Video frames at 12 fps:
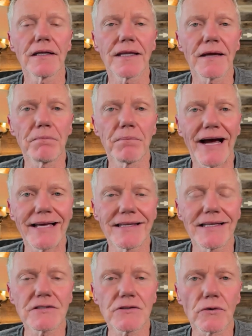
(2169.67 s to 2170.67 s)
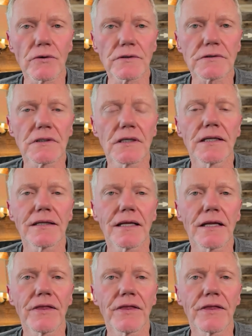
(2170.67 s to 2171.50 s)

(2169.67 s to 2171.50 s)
They buy these girls. That,